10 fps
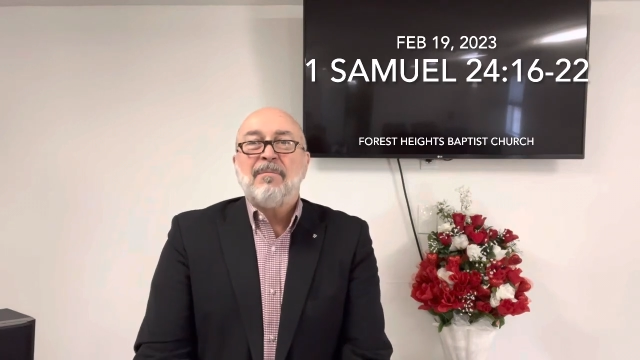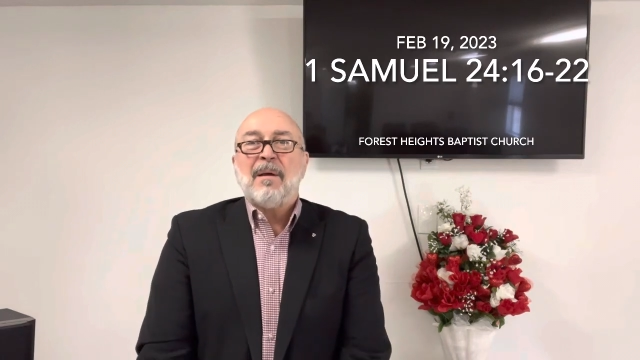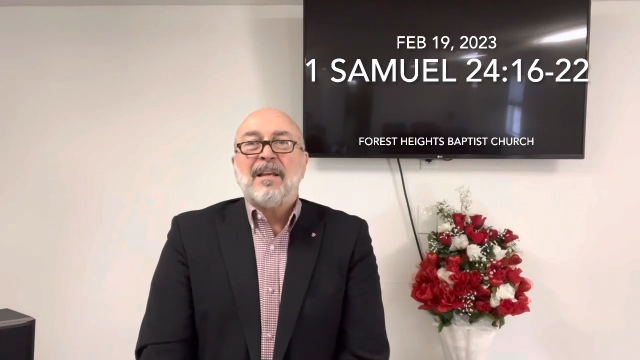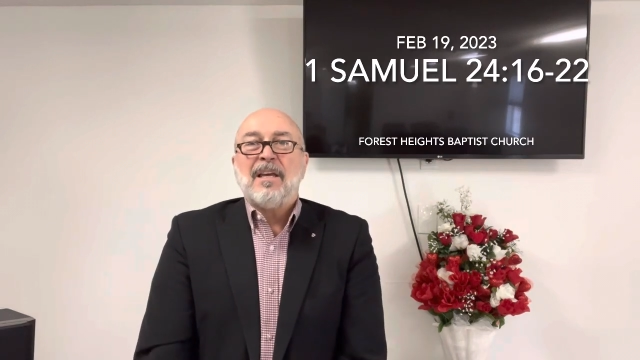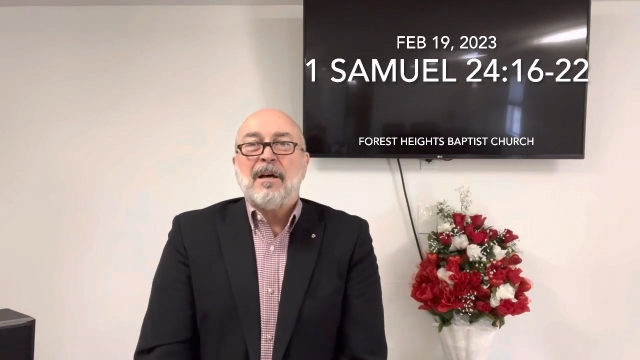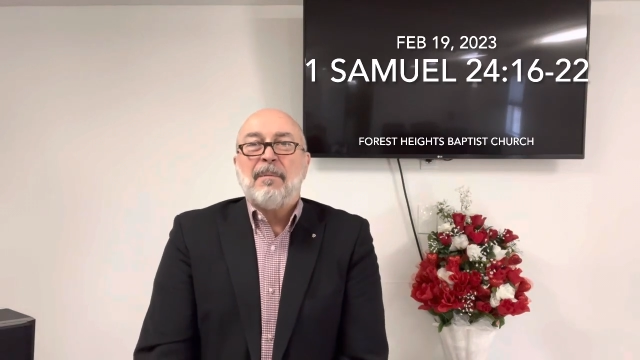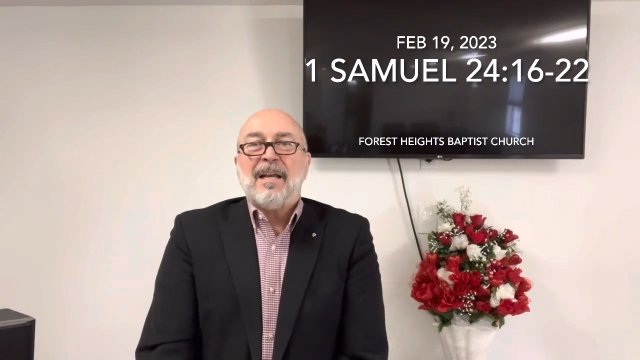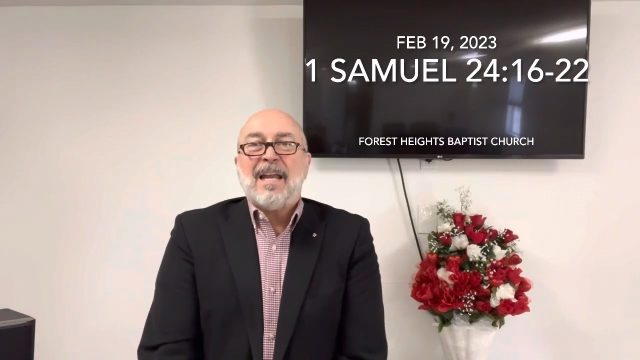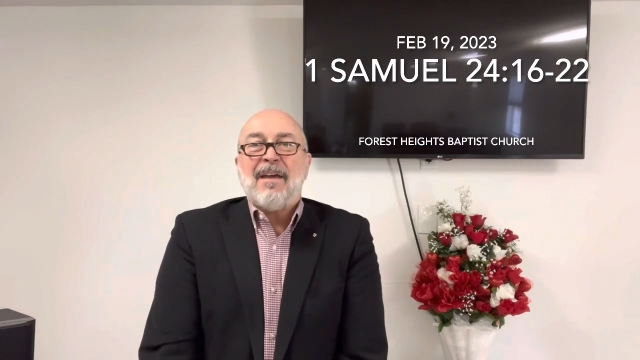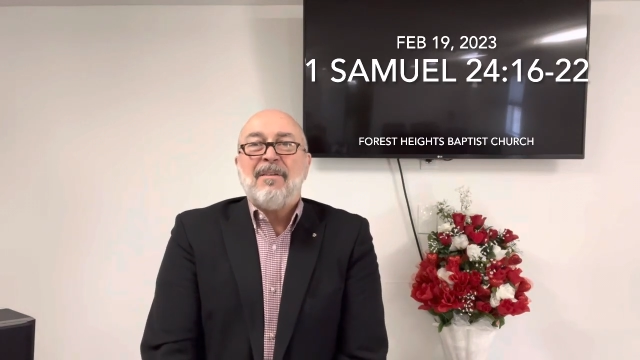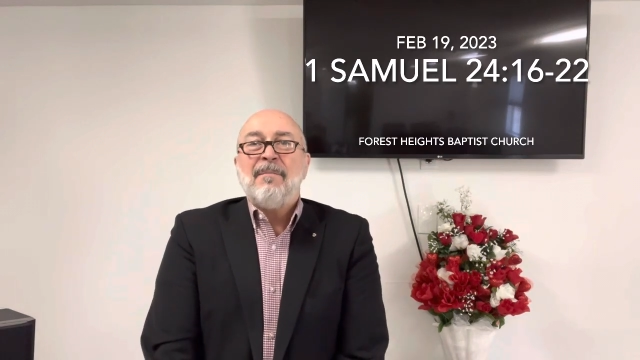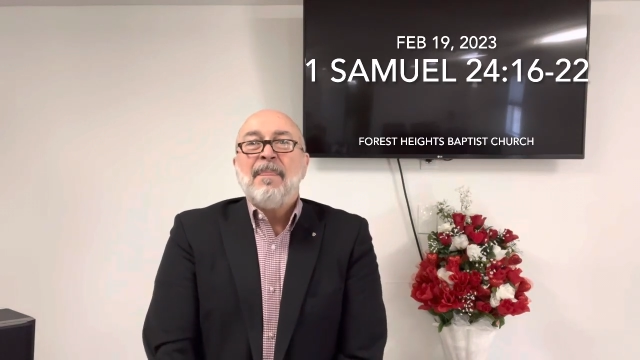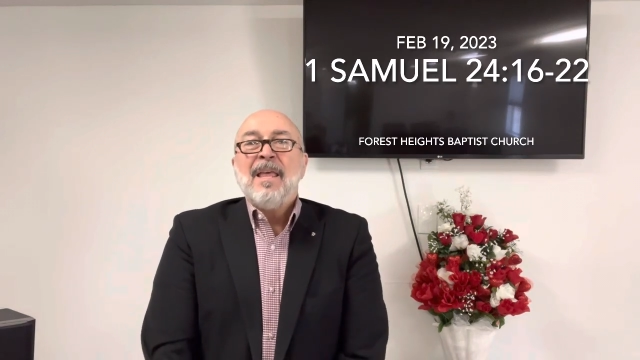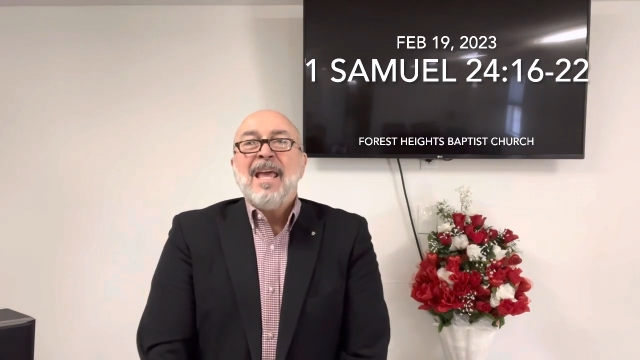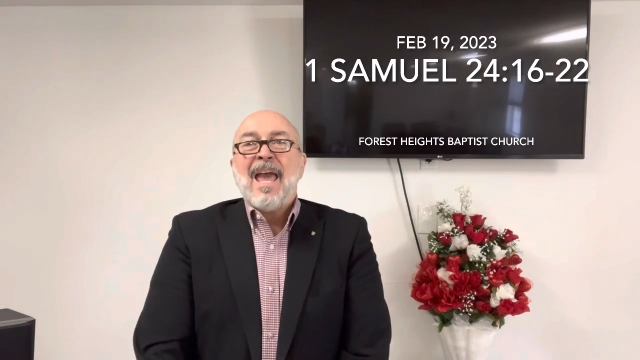been killed by
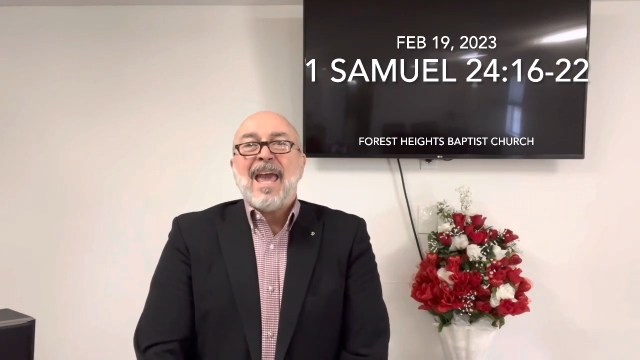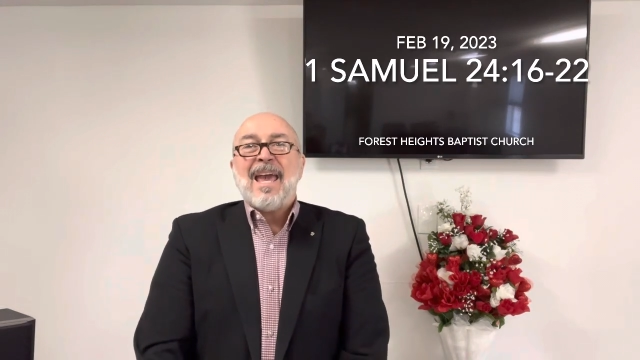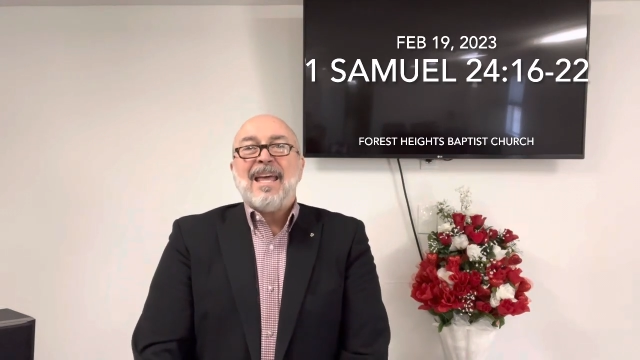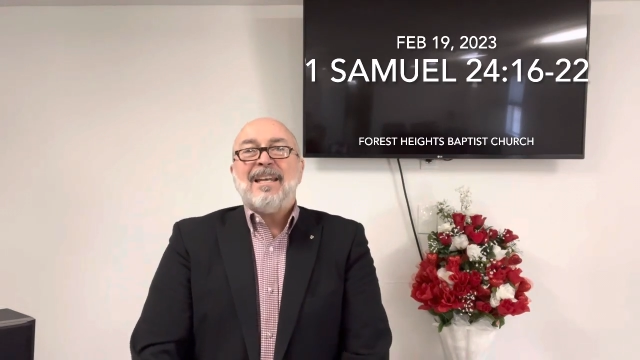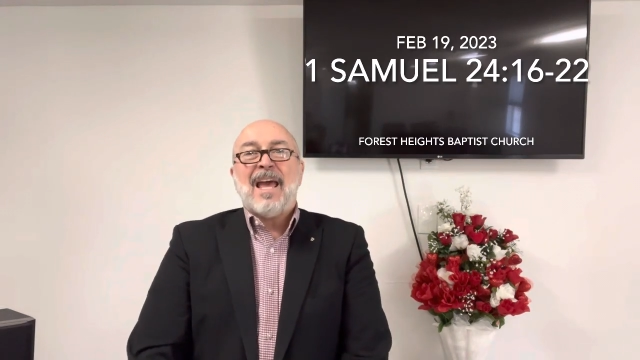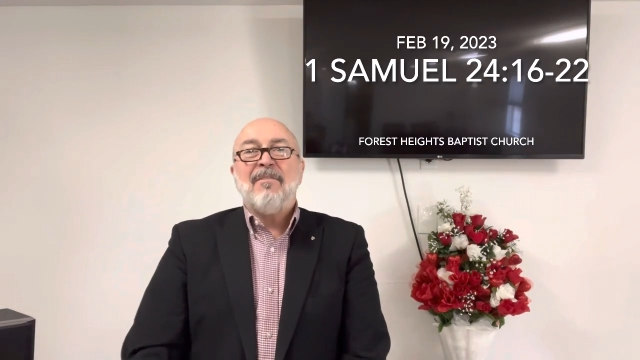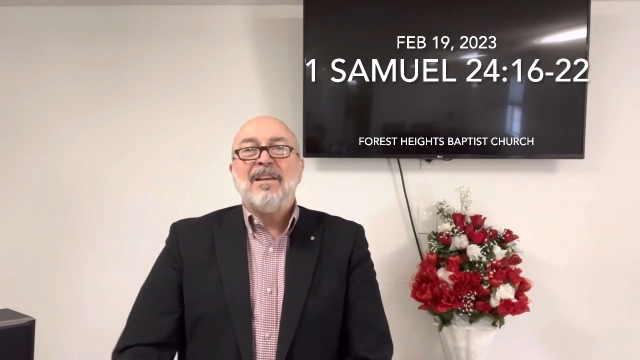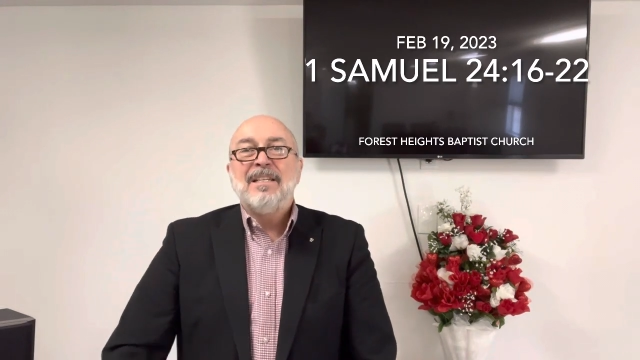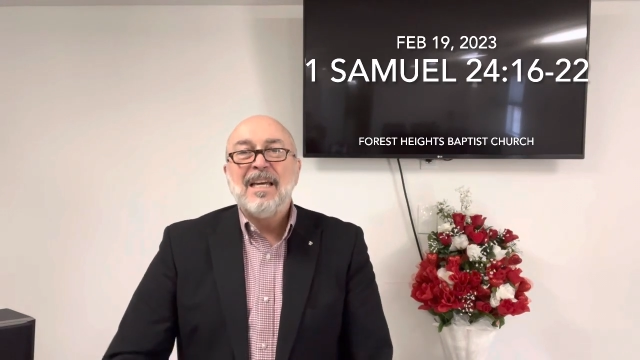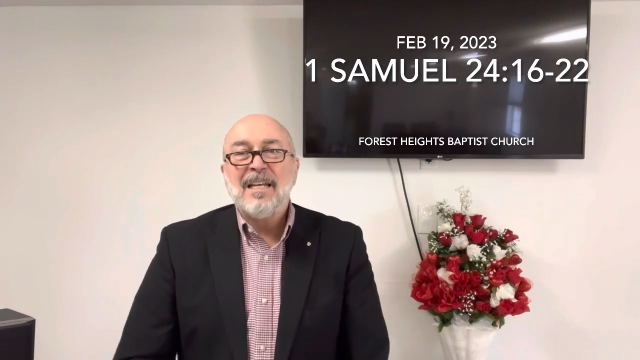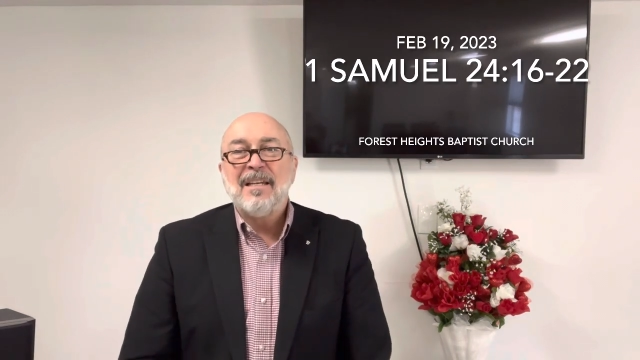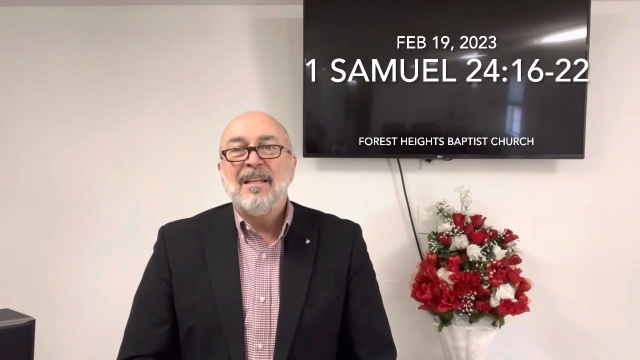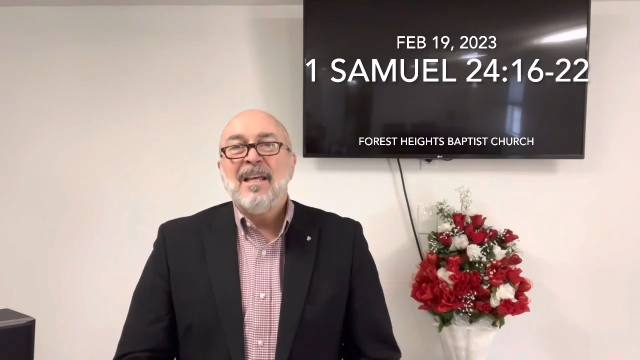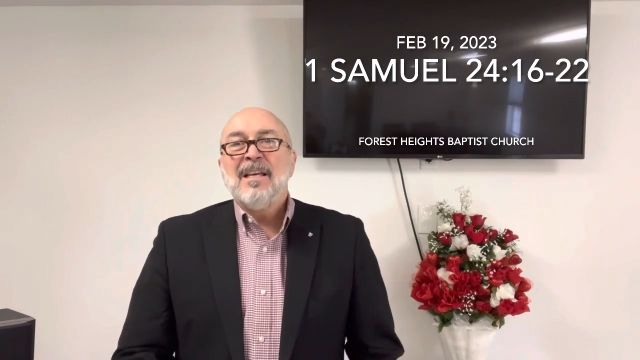David and David didn't.